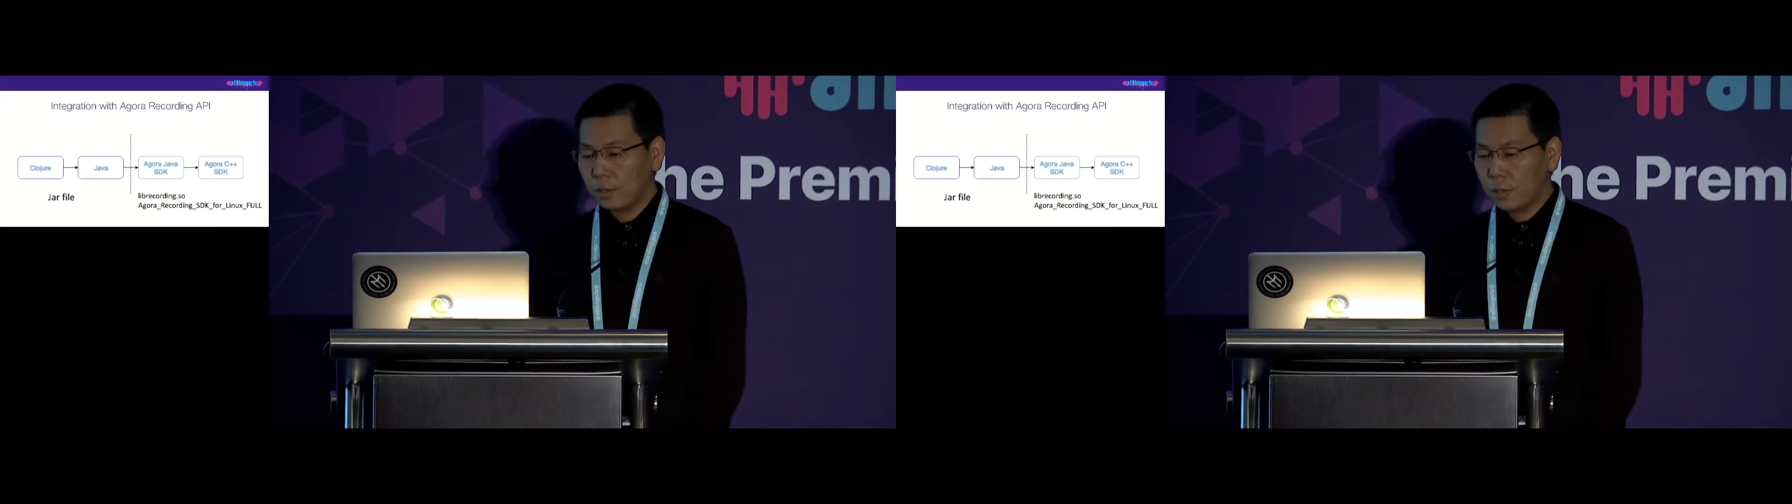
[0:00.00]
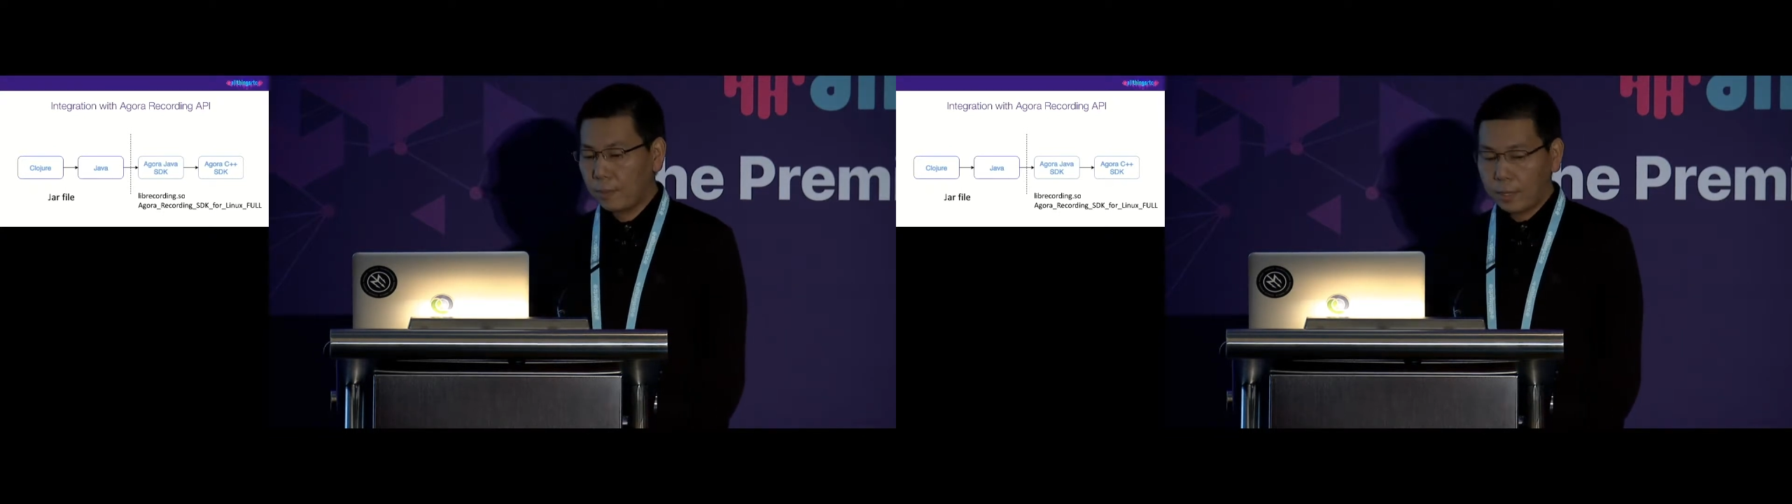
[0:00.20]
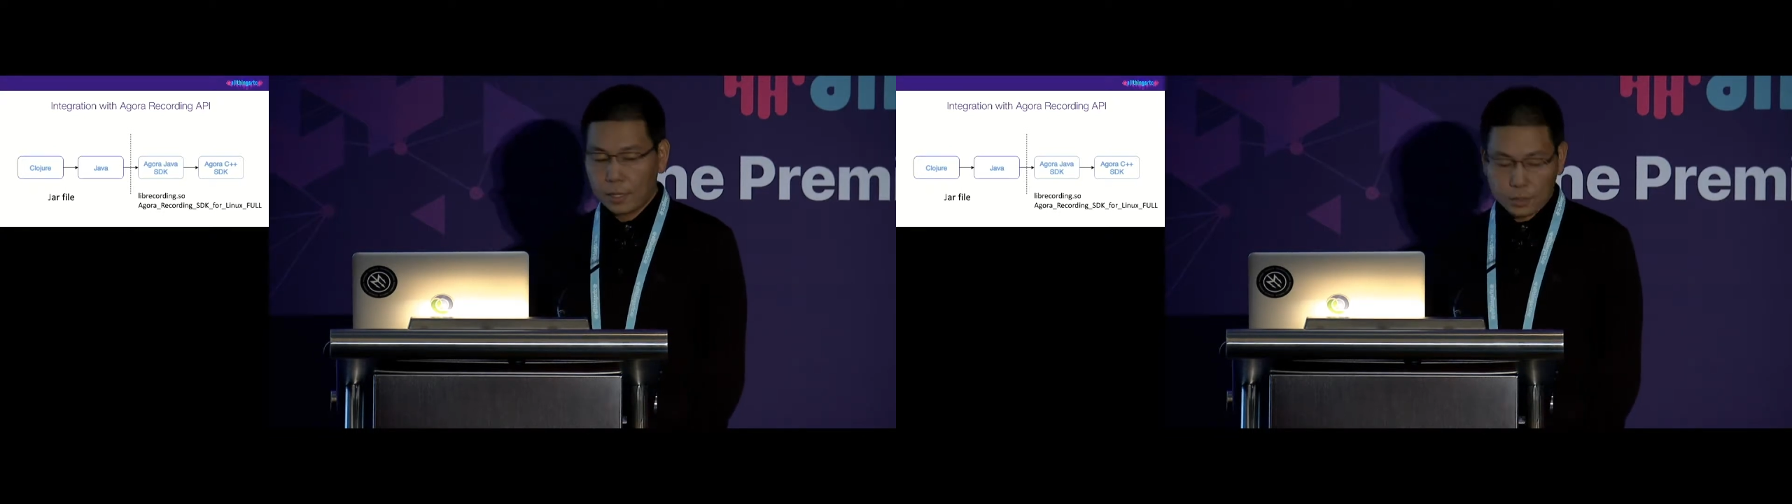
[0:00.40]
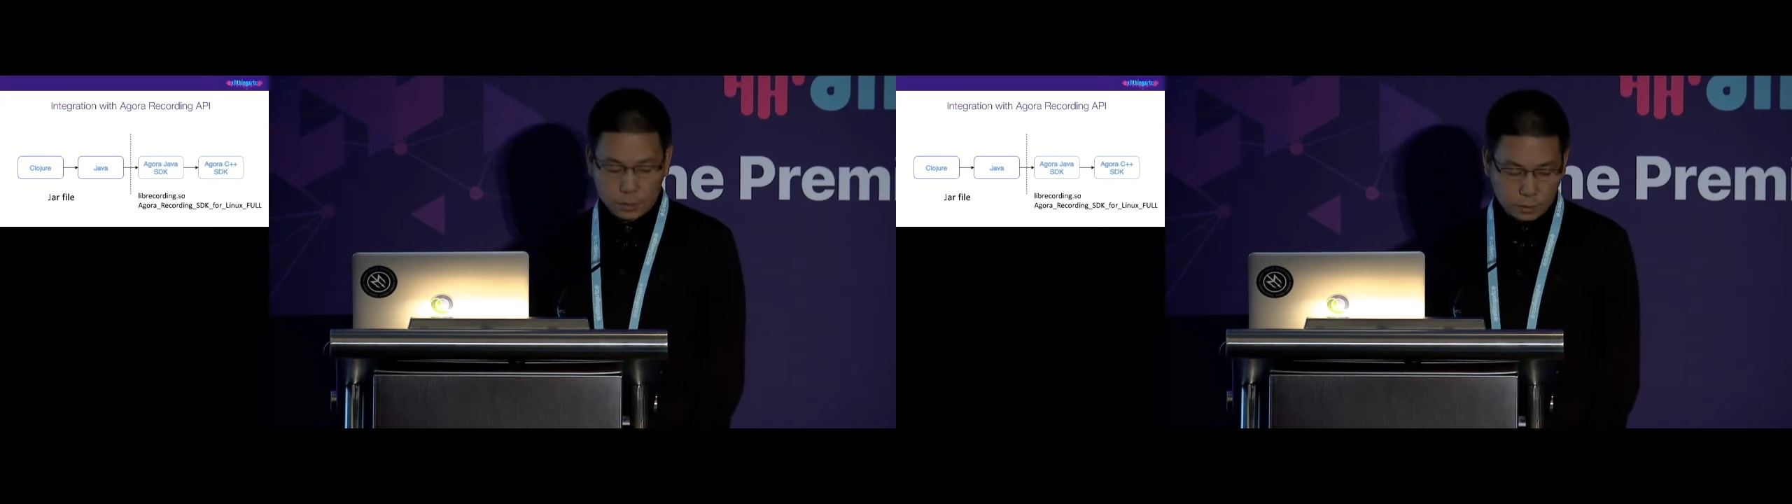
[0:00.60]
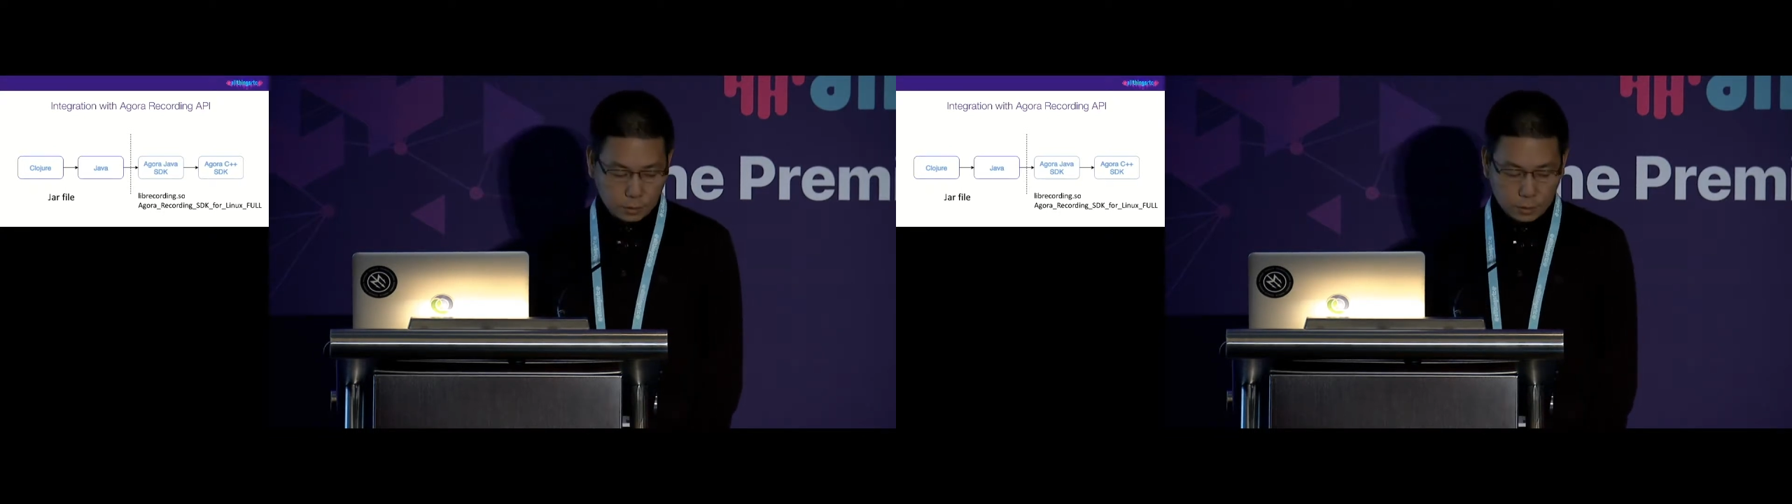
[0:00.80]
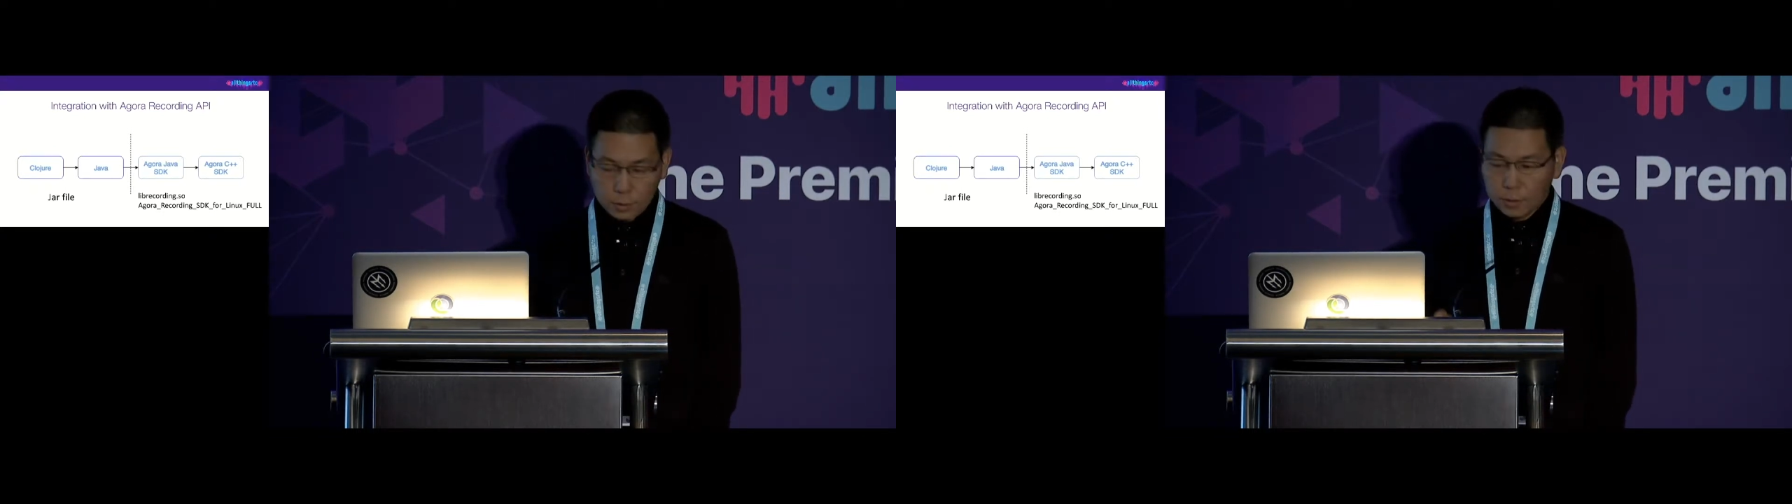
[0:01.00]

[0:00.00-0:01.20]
our application